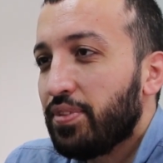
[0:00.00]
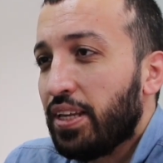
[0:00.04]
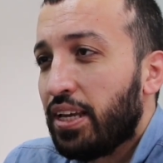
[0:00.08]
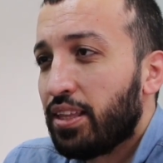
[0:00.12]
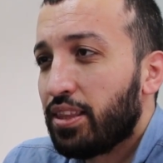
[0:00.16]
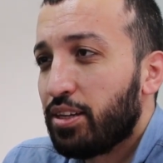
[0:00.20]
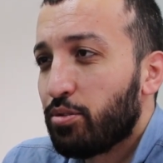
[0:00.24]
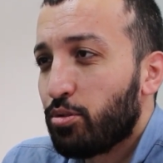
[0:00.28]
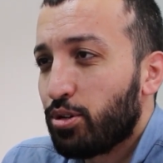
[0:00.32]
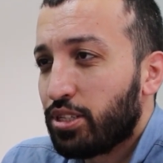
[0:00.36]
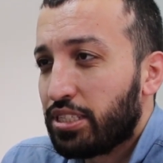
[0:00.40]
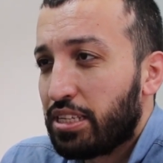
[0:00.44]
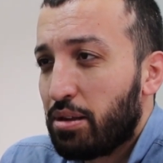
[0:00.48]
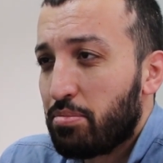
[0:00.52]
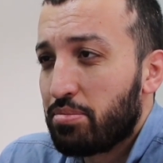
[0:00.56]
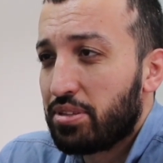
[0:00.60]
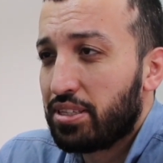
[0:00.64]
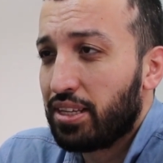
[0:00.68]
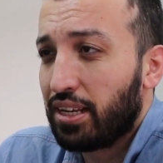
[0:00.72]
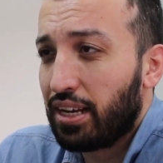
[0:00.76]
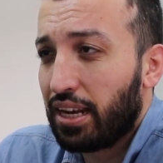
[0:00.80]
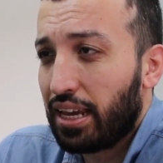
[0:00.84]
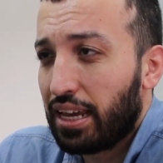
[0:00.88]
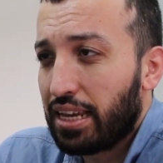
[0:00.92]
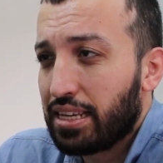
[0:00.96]
there were some
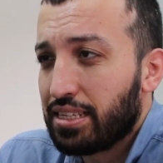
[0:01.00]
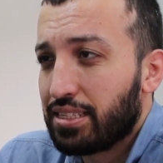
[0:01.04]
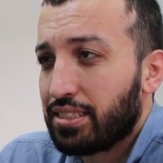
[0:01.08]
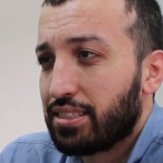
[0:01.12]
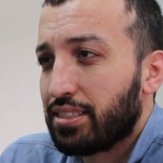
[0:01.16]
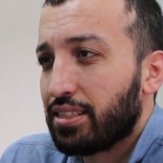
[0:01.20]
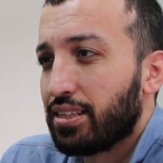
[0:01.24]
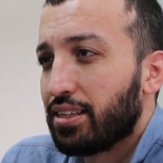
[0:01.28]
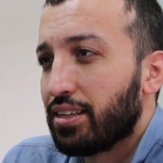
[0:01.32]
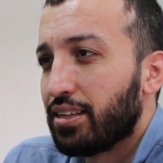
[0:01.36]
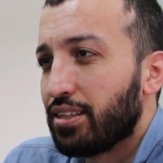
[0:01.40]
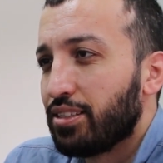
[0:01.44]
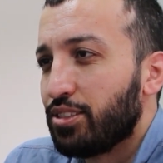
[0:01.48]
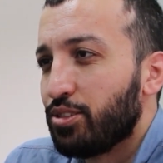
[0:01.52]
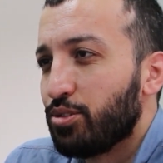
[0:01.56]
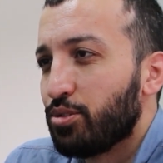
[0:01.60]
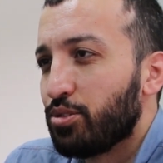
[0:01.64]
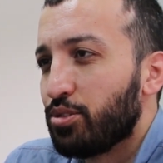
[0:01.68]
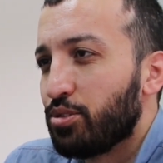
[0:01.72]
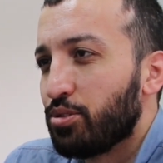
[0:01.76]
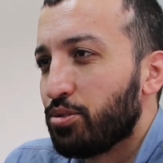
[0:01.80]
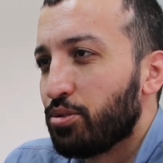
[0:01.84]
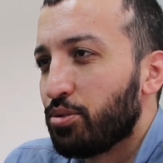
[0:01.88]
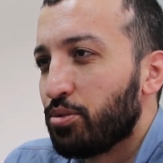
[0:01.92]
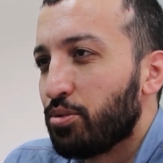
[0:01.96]
delays due
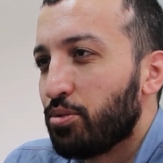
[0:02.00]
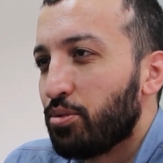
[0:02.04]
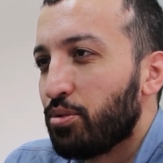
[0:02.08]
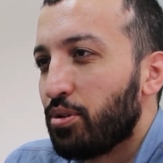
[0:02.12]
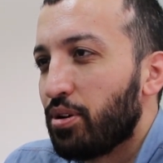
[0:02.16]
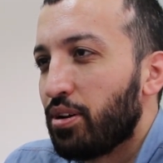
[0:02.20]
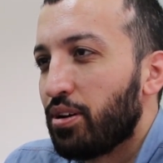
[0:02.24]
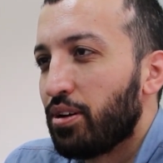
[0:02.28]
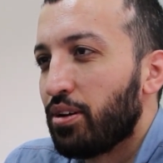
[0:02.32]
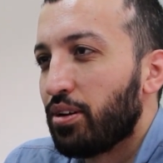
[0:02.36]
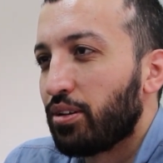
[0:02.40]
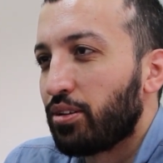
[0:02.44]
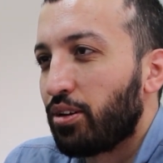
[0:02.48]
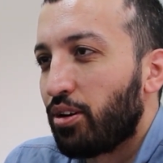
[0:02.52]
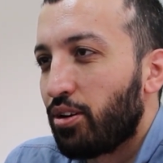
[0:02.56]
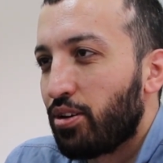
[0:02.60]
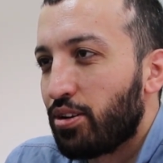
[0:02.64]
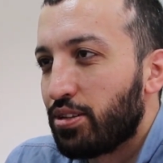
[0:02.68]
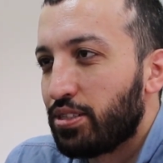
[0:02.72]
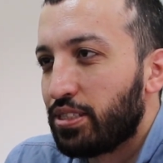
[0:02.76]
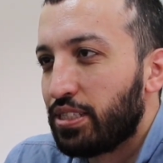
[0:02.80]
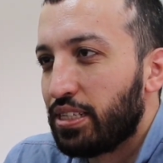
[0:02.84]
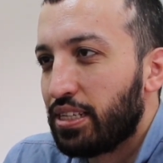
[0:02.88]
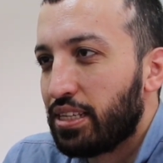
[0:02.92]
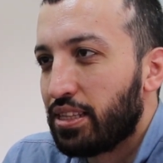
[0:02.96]
to
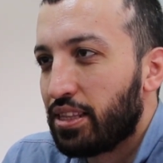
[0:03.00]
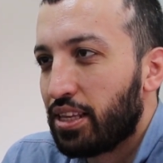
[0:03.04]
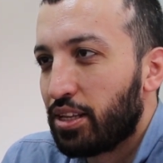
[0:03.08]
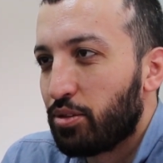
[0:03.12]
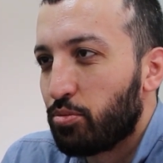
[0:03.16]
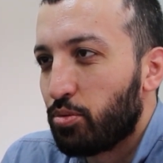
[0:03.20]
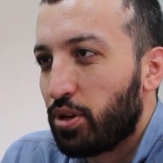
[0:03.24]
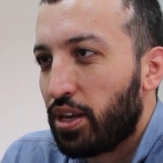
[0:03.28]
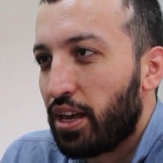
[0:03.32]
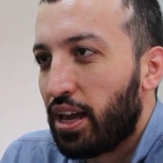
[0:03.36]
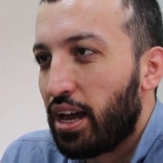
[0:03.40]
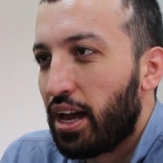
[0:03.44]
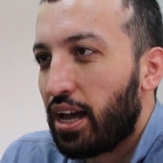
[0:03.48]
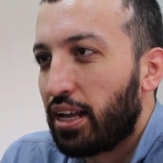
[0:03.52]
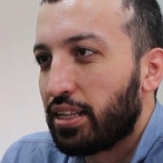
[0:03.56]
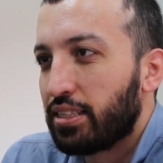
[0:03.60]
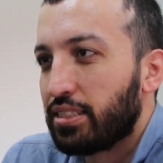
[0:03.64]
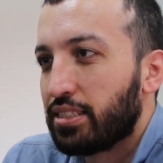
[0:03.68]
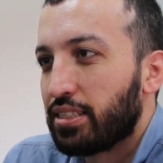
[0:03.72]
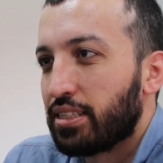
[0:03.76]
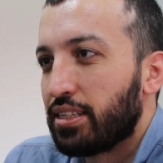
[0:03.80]
quarantine that we had.